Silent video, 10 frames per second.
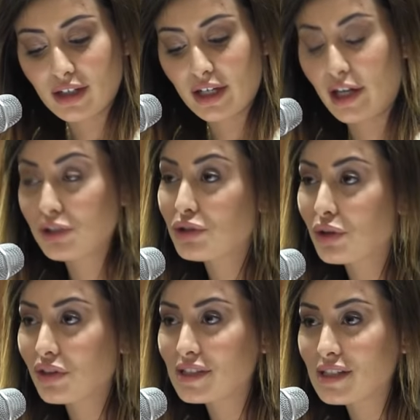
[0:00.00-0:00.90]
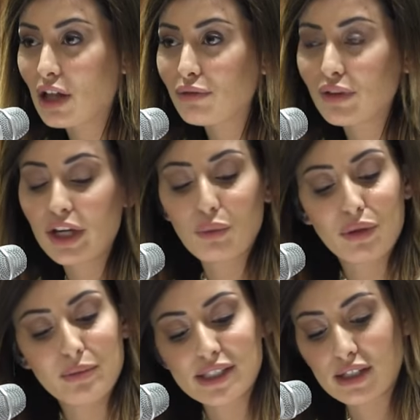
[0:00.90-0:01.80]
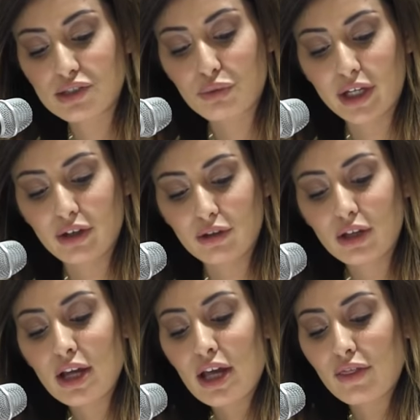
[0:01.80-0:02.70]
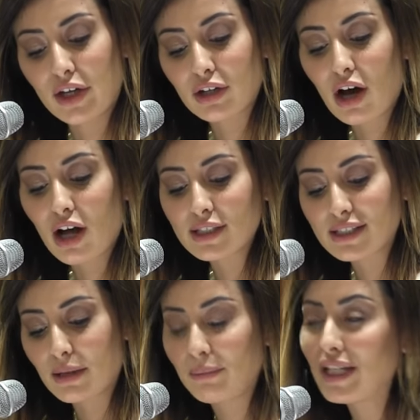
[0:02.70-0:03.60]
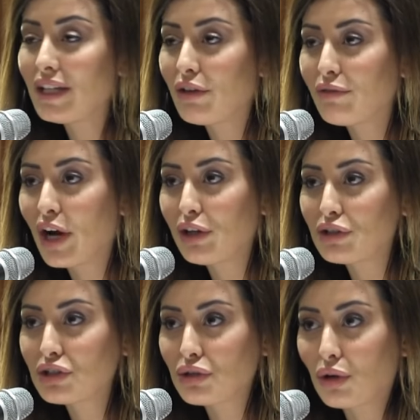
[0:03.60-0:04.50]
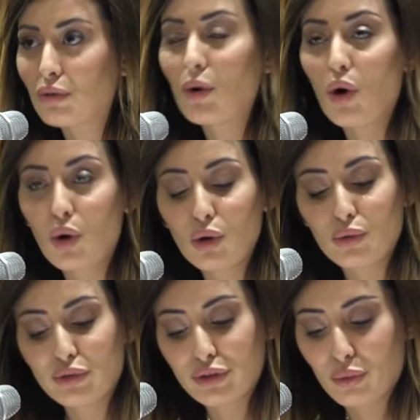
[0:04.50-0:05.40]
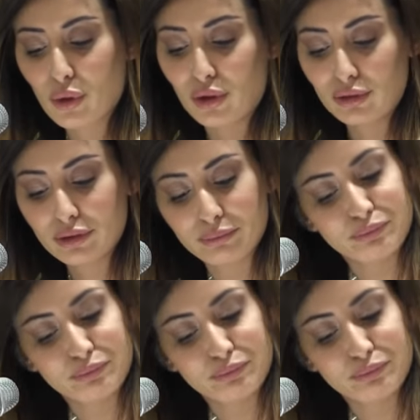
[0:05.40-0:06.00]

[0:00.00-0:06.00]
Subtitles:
and I took this selfie with Miss Israel that caused a media firestorm all over the world.